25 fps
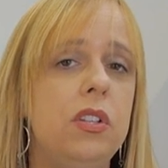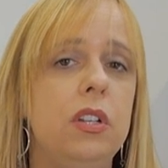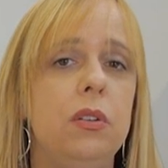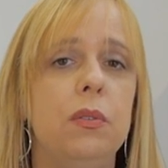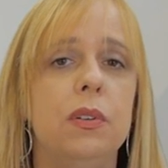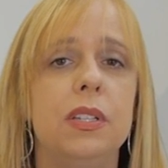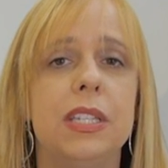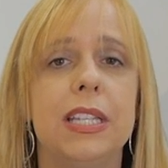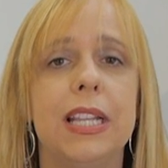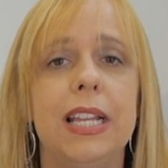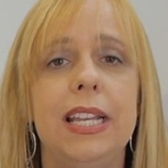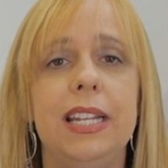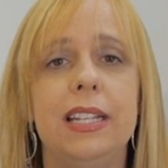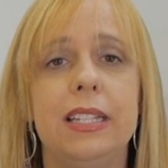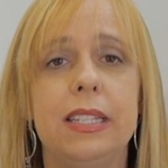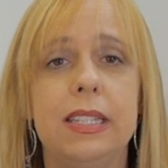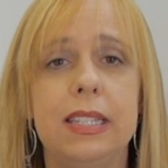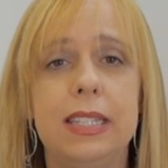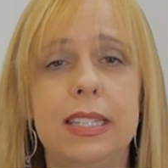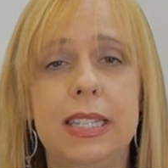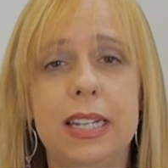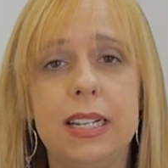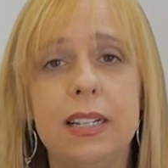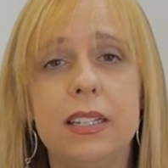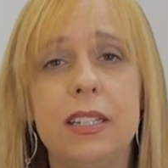to as late as
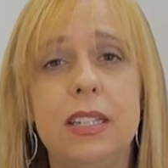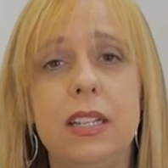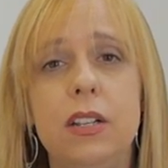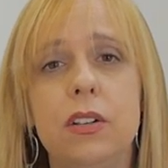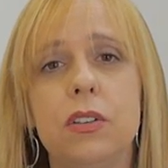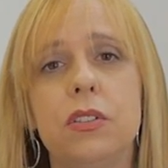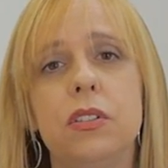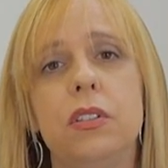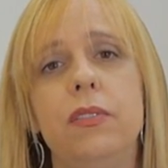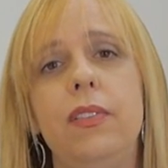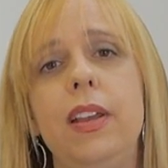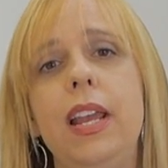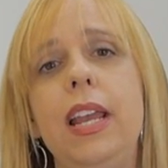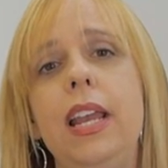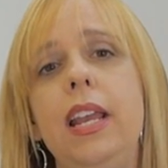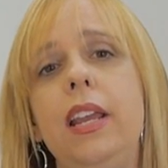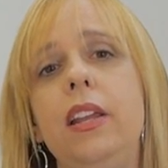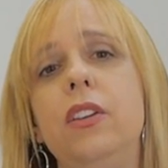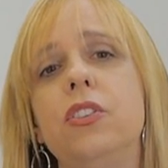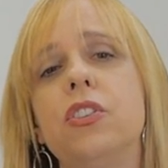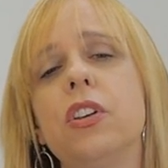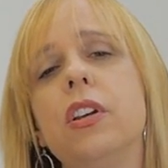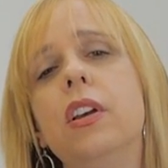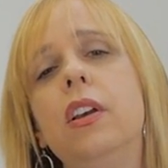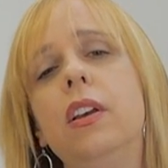6 years of
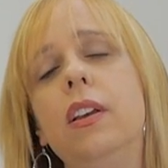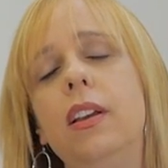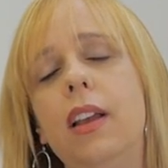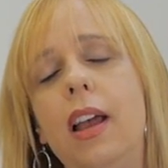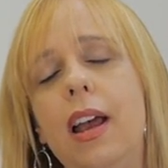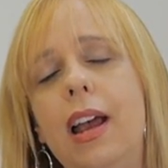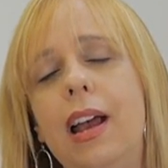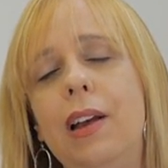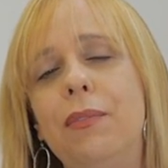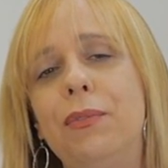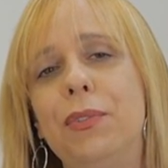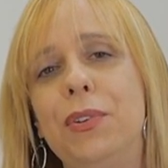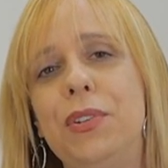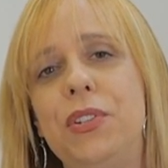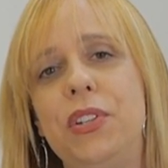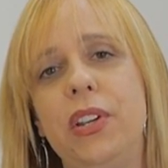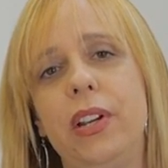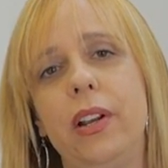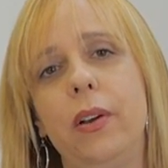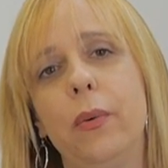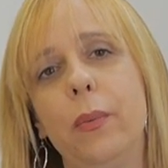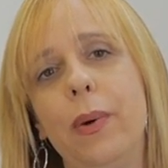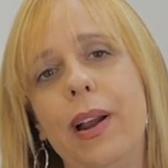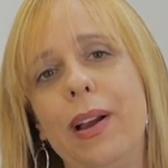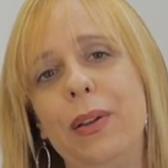age,
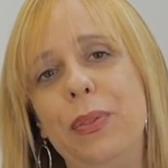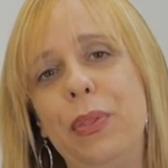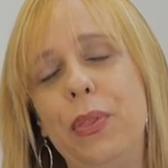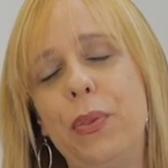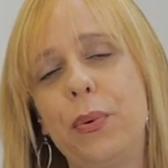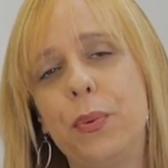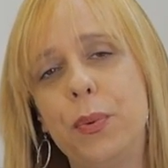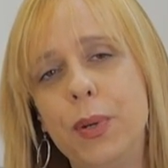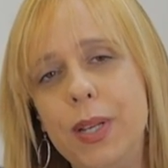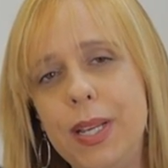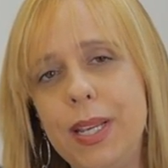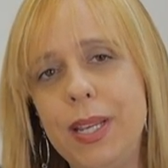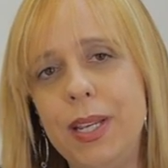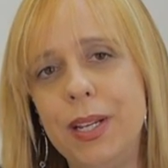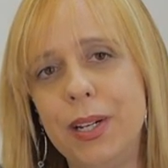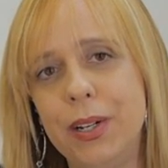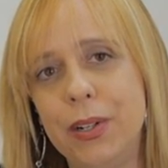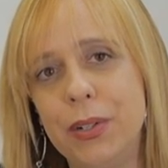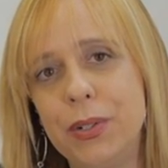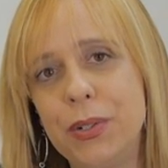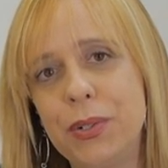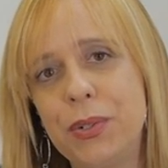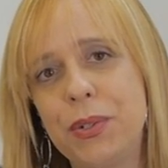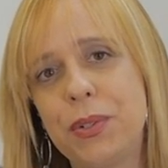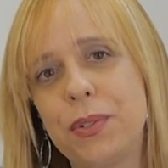averaging around 3
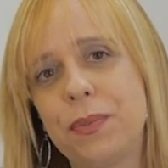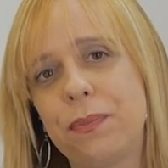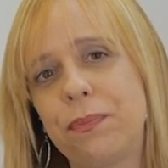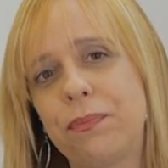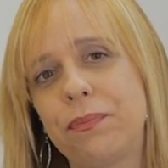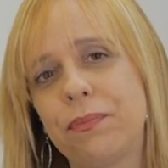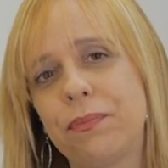years.